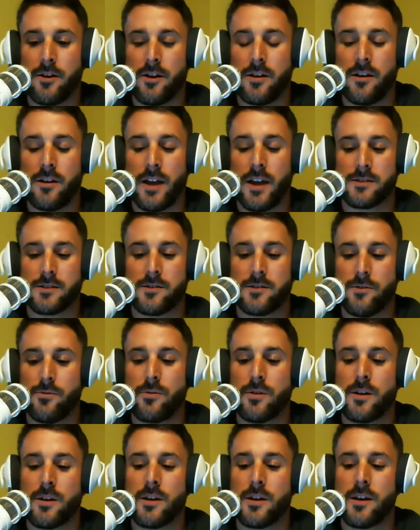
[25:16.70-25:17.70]
next
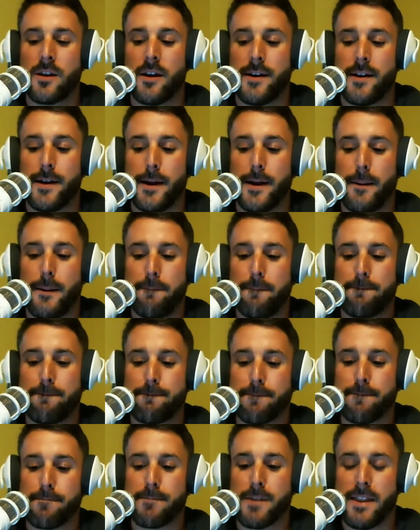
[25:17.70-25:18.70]
to.
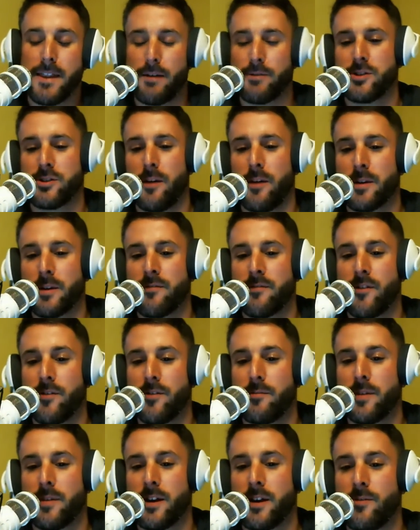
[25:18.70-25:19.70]
That was Tom
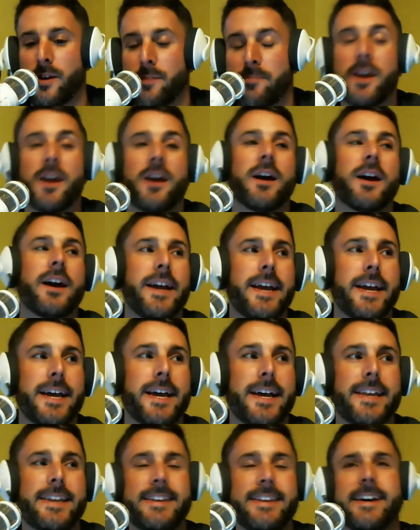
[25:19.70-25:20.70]
McFarlane, by the way.
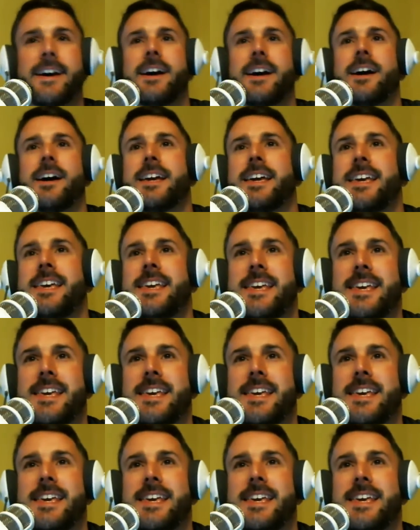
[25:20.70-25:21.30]
And and